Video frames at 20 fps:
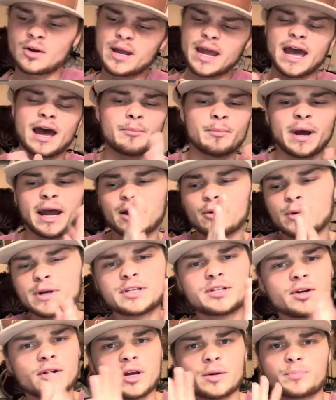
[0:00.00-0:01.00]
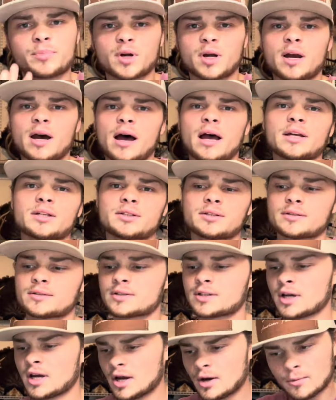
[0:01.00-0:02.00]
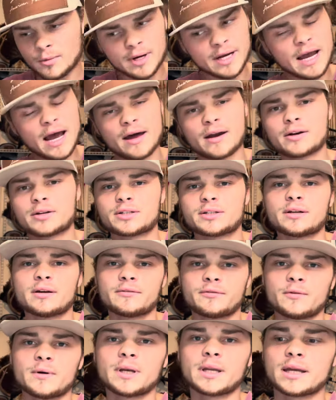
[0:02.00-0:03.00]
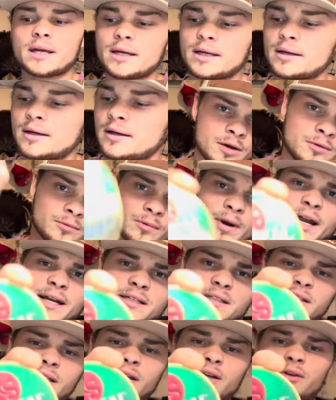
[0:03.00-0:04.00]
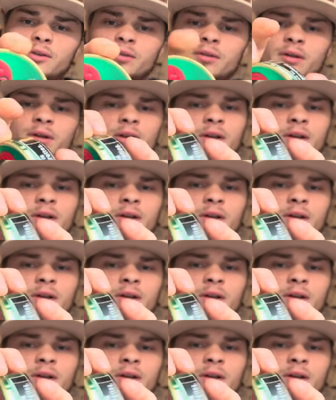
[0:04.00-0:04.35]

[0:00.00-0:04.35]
yeah, man, we took it precautions. We got our stuff we need. Red Seal,